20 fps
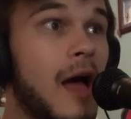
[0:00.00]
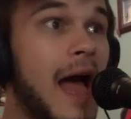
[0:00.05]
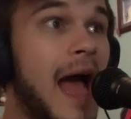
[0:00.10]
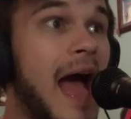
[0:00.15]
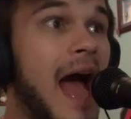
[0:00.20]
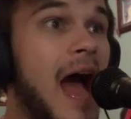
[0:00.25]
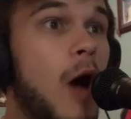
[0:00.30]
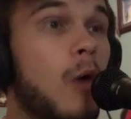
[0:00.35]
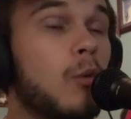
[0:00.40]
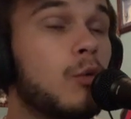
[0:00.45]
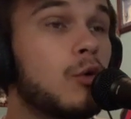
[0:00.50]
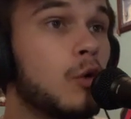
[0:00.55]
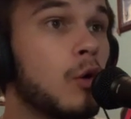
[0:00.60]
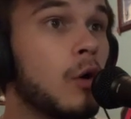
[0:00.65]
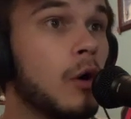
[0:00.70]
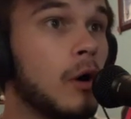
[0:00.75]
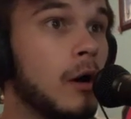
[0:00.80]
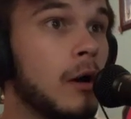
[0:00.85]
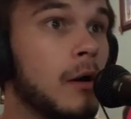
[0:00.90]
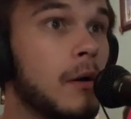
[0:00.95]

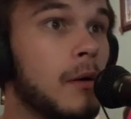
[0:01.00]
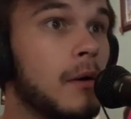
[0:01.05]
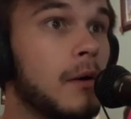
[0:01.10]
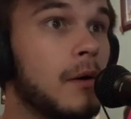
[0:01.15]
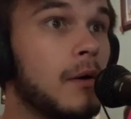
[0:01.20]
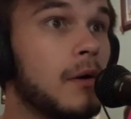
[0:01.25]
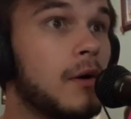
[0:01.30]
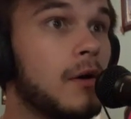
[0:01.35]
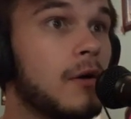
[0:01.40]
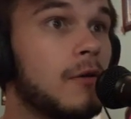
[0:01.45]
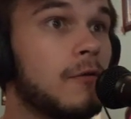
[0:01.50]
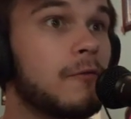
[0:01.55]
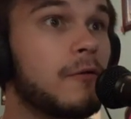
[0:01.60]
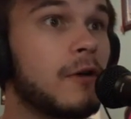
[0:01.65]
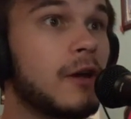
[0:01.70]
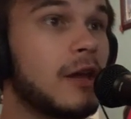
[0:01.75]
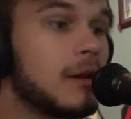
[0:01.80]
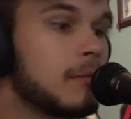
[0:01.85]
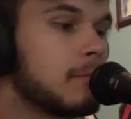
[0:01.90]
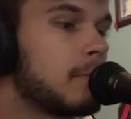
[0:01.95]
Houndour,
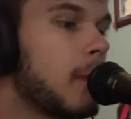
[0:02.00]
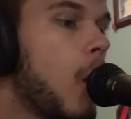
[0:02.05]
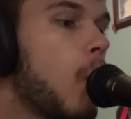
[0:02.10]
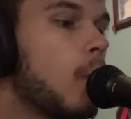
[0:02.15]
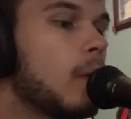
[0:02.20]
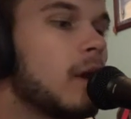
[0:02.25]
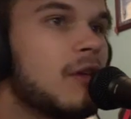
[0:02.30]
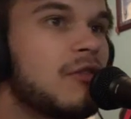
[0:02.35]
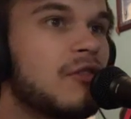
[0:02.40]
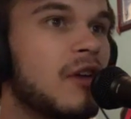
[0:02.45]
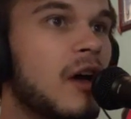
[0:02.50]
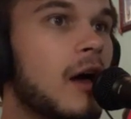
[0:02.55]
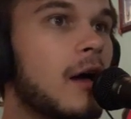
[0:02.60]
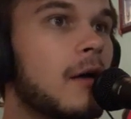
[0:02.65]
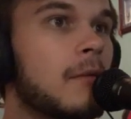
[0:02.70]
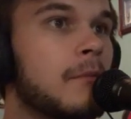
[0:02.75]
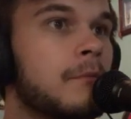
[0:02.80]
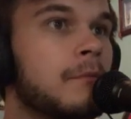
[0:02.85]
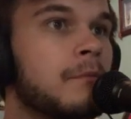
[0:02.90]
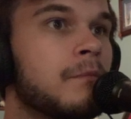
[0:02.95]
freaking Ponyta,
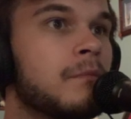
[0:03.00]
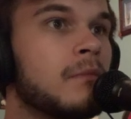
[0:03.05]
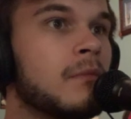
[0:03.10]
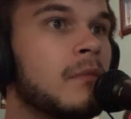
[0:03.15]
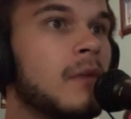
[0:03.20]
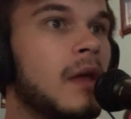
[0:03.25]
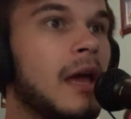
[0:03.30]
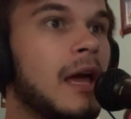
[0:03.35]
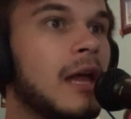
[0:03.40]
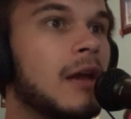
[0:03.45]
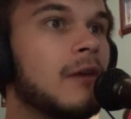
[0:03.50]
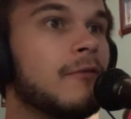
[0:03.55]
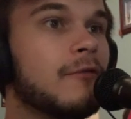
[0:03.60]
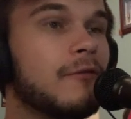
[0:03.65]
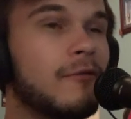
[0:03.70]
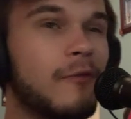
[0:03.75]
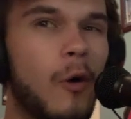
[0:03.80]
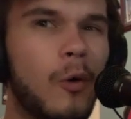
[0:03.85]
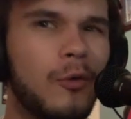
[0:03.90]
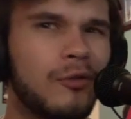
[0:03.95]
and
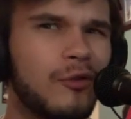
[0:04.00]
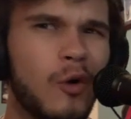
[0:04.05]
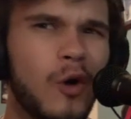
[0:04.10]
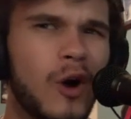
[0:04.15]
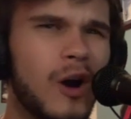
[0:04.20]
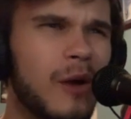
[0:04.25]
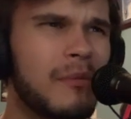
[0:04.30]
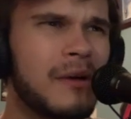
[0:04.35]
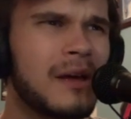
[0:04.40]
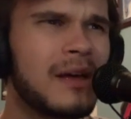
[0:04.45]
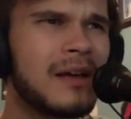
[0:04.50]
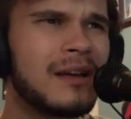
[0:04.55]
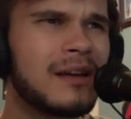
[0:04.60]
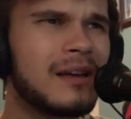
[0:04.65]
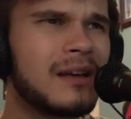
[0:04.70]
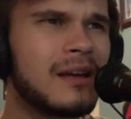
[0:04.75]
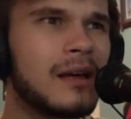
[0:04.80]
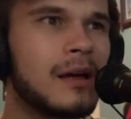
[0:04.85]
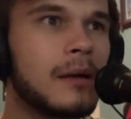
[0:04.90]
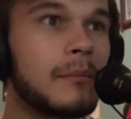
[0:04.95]
Voltorb,
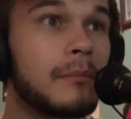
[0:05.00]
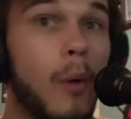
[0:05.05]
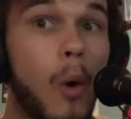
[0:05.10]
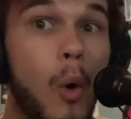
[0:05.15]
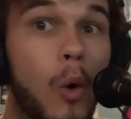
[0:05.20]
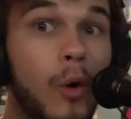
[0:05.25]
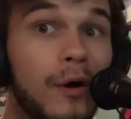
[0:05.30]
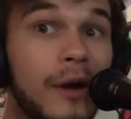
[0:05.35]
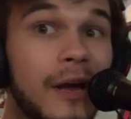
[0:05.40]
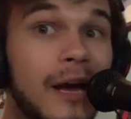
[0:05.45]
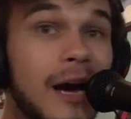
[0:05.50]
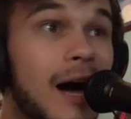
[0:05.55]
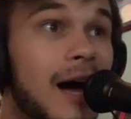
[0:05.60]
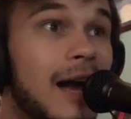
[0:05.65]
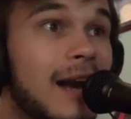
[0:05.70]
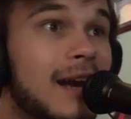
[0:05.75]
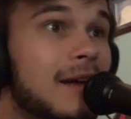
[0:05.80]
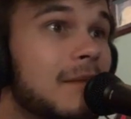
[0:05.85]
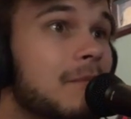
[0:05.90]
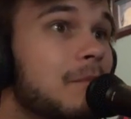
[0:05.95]

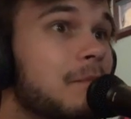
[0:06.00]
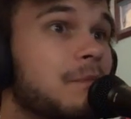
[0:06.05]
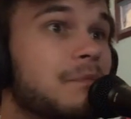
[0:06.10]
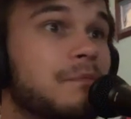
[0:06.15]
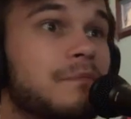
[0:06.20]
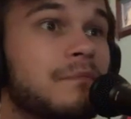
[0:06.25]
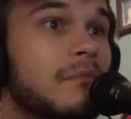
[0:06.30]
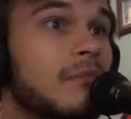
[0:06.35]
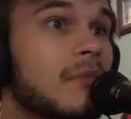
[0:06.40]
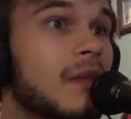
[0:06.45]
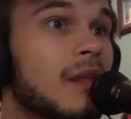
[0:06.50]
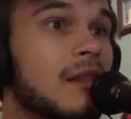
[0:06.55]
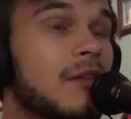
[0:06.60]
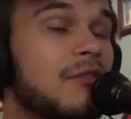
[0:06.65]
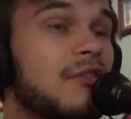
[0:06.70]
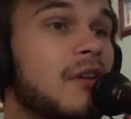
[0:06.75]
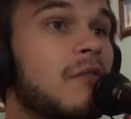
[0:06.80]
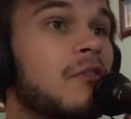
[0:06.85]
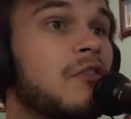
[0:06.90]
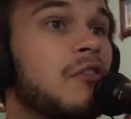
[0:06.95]
Porygon.
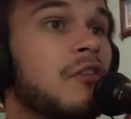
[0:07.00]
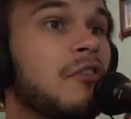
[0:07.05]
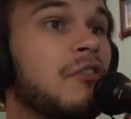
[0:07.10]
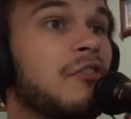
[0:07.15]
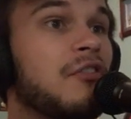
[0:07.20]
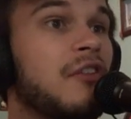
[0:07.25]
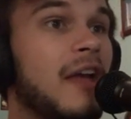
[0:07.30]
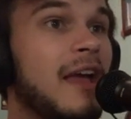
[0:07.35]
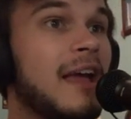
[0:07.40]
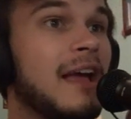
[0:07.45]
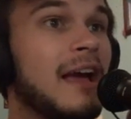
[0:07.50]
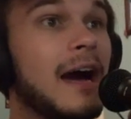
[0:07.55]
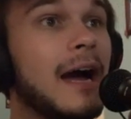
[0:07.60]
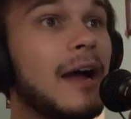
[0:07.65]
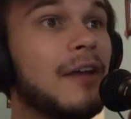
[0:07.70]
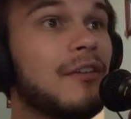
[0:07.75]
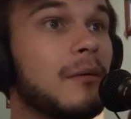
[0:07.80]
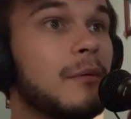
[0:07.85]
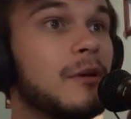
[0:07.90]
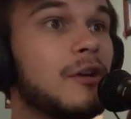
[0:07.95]
Stuff's insane,
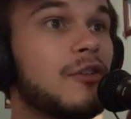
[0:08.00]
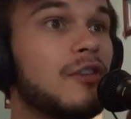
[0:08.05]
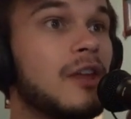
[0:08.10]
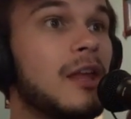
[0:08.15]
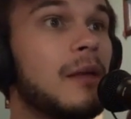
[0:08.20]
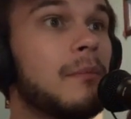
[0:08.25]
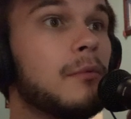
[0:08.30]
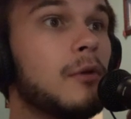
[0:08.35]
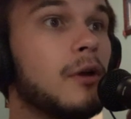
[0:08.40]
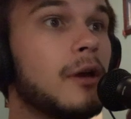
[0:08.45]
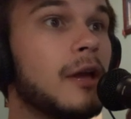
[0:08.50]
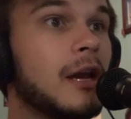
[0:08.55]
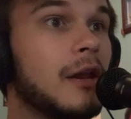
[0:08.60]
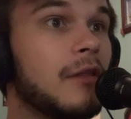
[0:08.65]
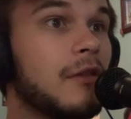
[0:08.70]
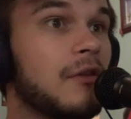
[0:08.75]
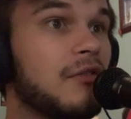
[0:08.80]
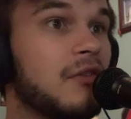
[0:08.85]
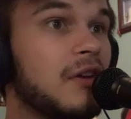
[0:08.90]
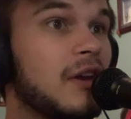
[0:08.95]
guys. I mean, just keep looking at
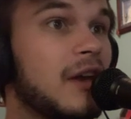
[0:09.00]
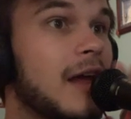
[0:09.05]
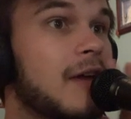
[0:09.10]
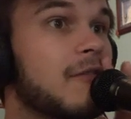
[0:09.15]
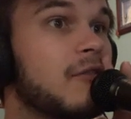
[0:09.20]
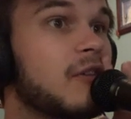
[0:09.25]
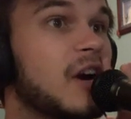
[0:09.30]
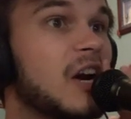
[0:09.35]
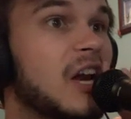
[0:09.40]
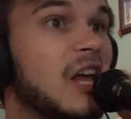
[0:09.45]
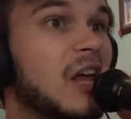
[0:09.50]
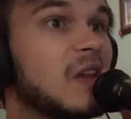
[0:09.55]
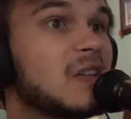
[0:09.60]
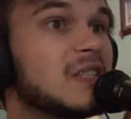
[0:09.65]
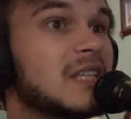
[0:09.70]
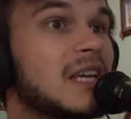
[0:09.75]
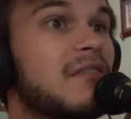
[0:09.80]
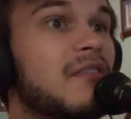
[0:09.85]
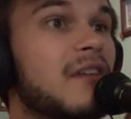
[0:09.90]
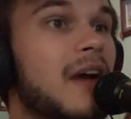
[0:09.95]
this never-ending list.
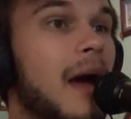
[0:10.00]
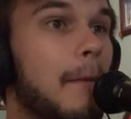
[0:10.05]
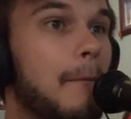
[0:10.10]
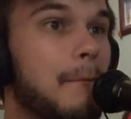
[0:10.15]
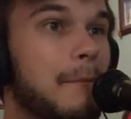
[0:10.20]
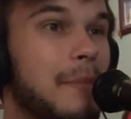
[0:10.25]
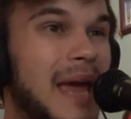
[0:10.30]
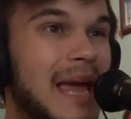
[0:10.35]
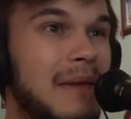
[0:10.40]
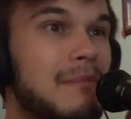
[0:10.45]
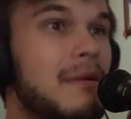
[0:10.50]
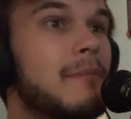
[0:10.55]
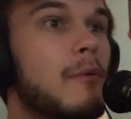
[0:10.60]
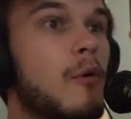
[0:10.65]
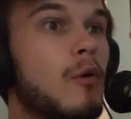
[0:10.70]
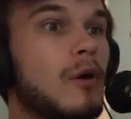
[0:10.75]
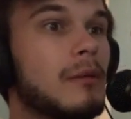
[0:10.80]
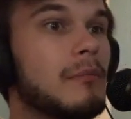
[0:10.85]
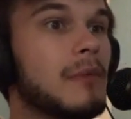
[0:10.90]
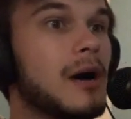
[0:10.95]
They even got baby
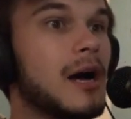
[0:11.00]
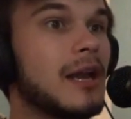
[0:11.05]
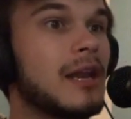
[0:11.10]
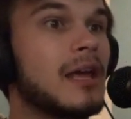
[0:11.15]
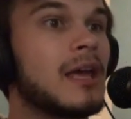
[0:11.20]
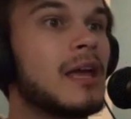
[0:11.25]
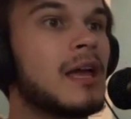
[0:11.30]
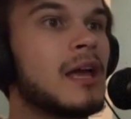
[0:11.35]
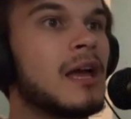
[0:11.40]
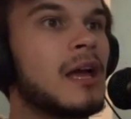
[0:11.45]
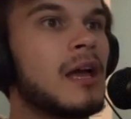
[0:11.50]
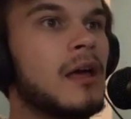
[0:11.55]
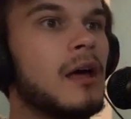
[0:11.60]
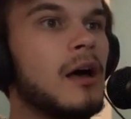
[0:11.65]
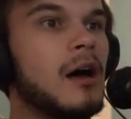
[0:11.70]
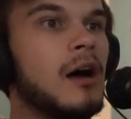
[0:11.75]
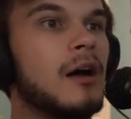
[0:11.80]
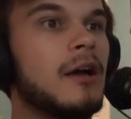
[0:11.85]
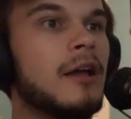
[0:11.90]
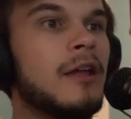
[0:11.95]
Pokemon
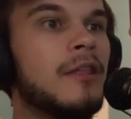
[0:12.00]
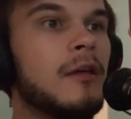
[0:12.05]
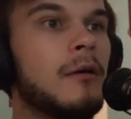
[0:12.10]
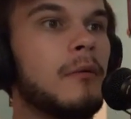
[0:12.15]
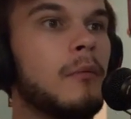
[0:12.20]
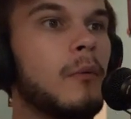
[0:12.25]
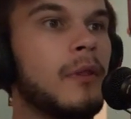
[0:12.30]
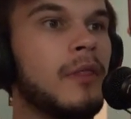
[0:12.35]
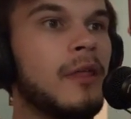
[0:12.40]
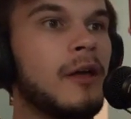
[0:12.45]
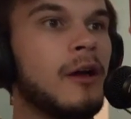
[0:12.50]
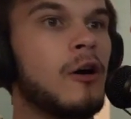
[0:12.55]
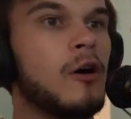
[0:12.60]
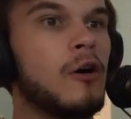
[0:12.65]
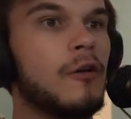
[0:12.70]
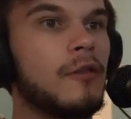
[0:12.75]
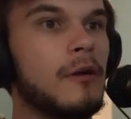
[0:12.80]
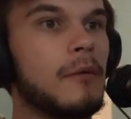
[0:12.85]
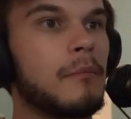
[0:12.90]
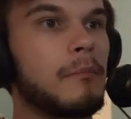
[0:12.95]
in the what they
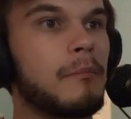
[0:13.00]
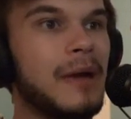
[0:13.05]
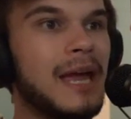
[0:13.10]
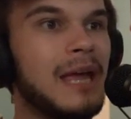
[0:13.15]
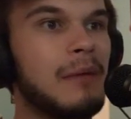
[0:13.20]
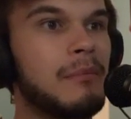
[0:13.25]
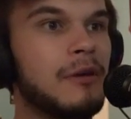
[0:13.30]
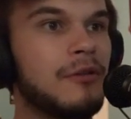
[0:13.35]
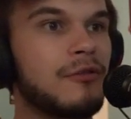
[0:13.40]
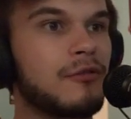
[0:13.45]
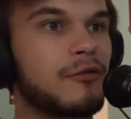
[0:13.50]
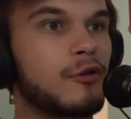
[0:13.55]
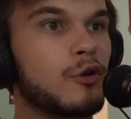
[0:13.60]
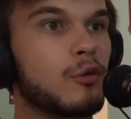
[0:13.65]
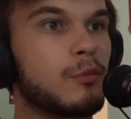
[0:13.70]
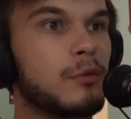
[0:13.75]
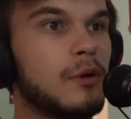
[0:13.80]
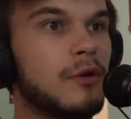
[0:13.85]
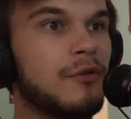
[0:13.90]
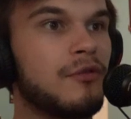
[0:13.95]
call the babies
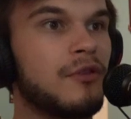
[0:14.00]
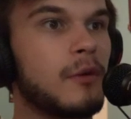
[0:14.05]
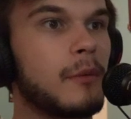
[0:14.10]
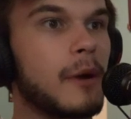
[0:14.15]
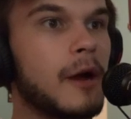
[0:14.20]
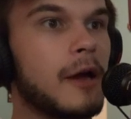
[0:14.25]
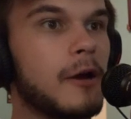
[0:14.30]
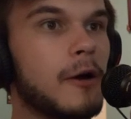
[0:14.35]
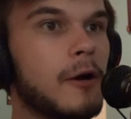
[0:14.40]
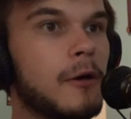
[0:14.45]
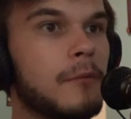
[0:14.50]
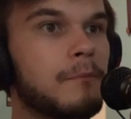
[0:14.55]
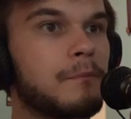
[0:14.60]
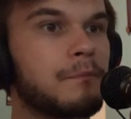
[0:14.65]
group. You can see right here.